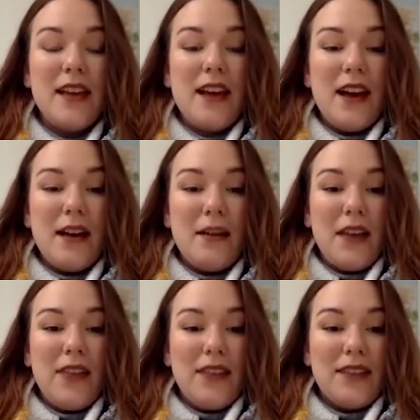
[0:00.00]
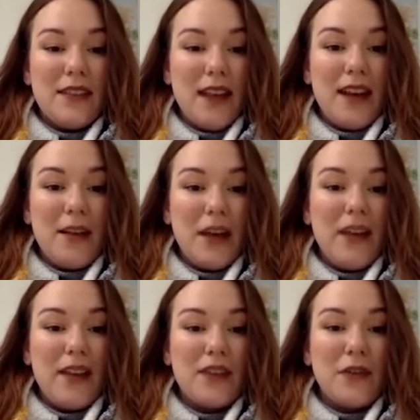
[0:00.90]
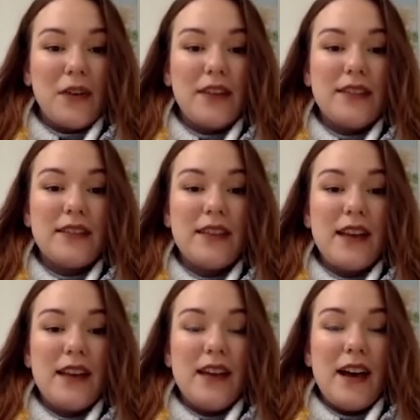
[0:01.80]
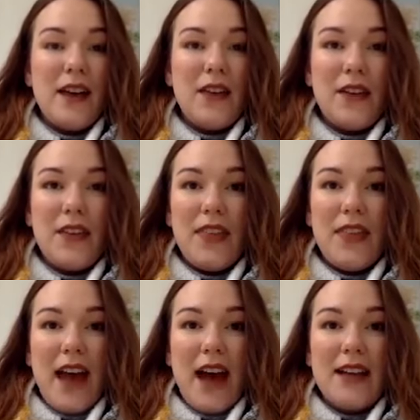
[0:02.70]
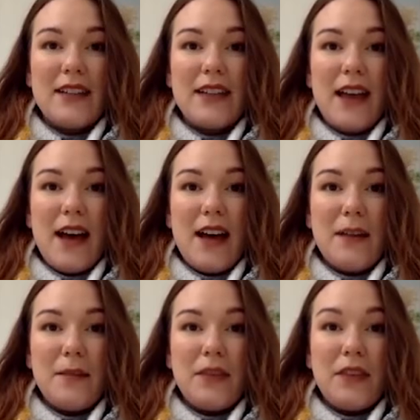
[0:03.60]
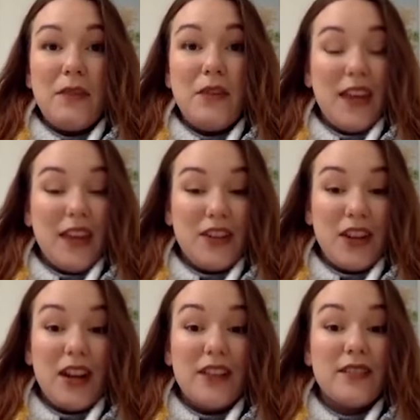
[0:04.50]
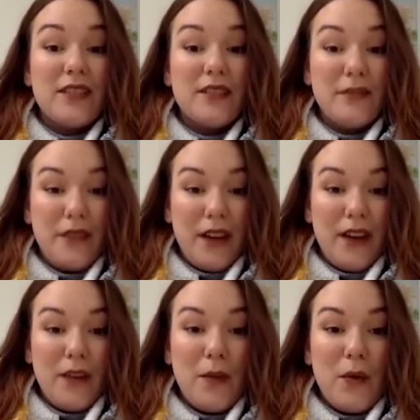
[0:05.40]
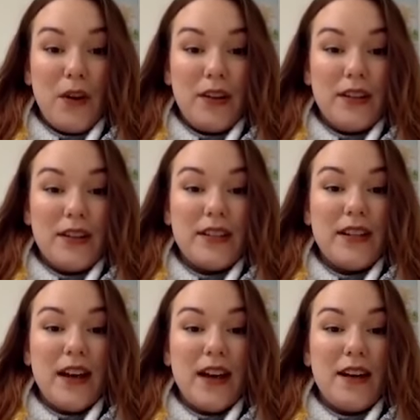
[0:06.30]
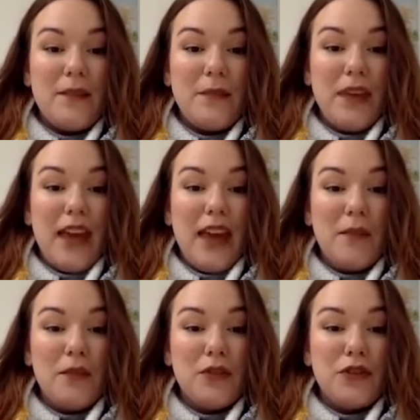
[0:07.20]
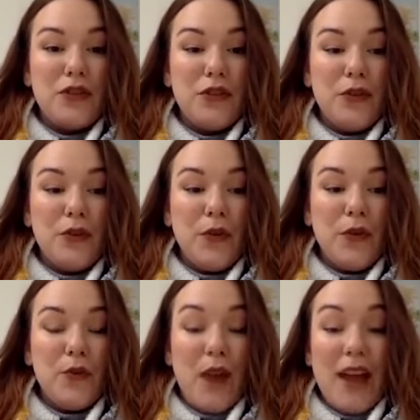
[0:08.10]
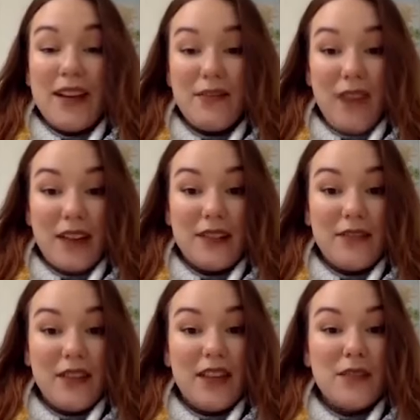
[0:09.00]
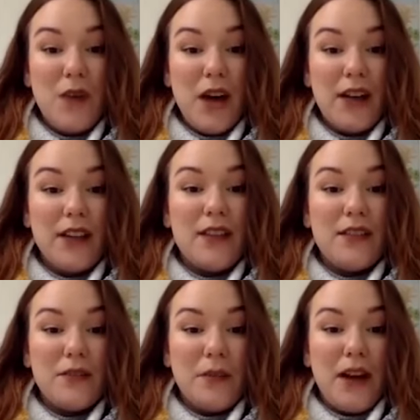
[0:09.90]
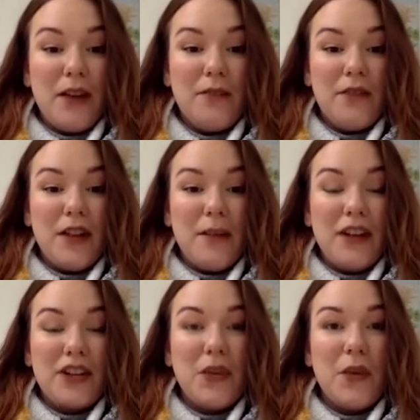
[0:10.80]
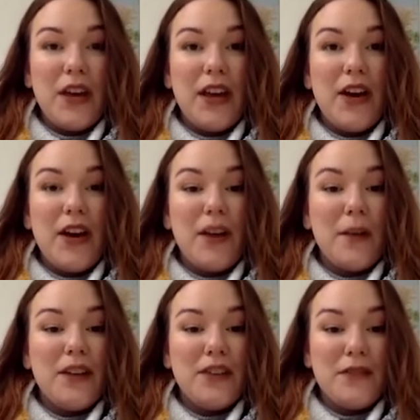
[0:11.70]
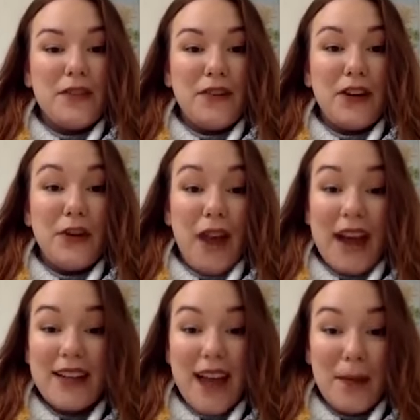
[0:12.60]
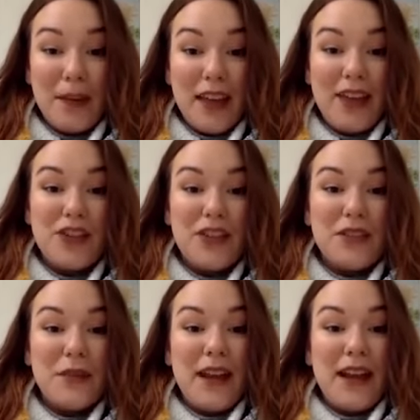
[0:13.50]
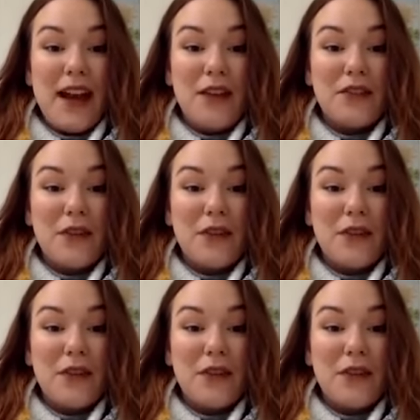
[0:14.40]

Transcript: and then standing by that choice. Other than that, communication is very important. Being able to write effectively as well is super helpful. I'm actually working on a bunch of different grant applications right now. So